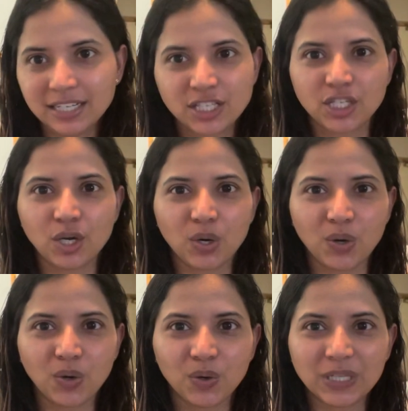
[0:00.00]

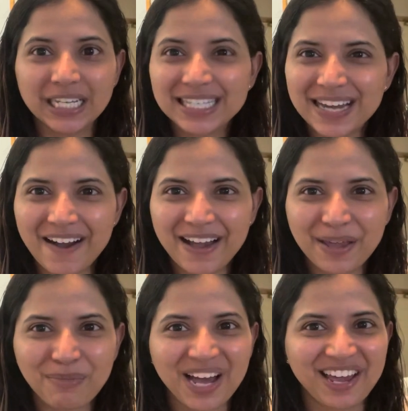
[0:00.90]
So this
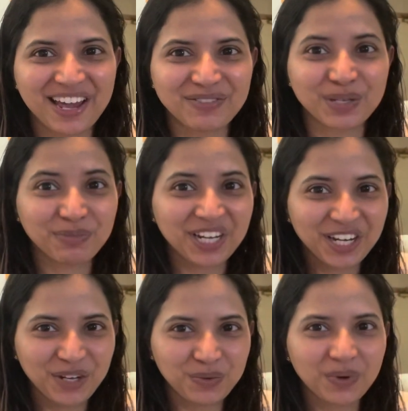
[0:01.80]
time I have something
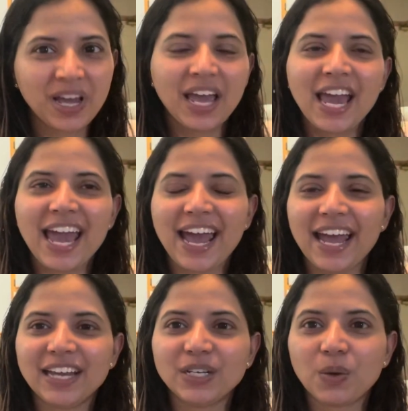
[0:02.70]
new,
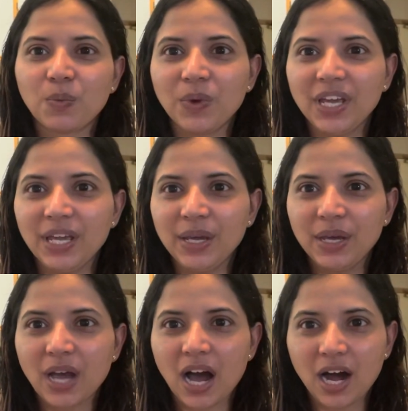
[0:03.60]
and we
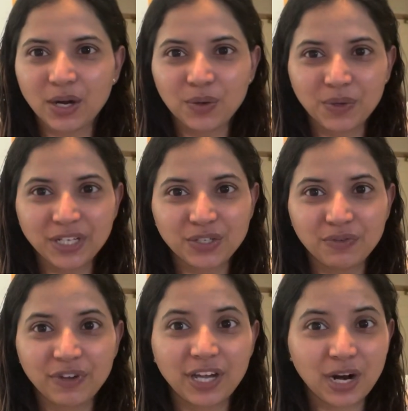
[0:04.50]
are going to
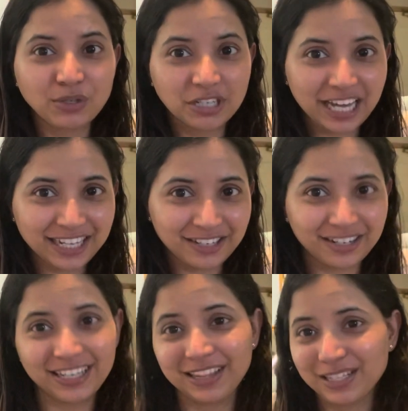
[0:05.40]
figure out together
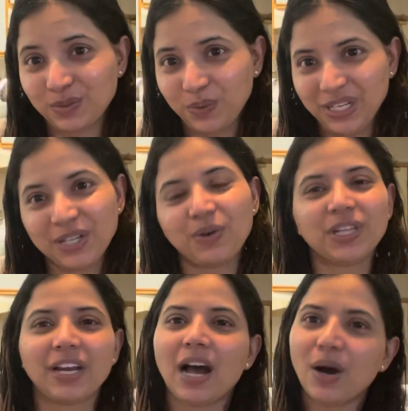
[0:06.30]
in this video
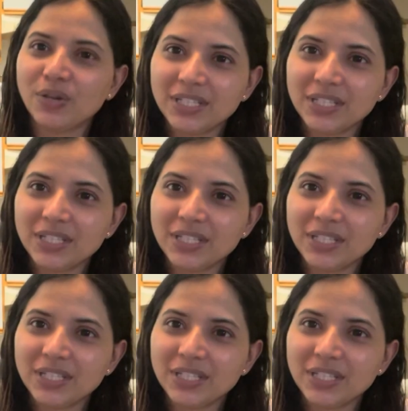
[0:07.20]
that how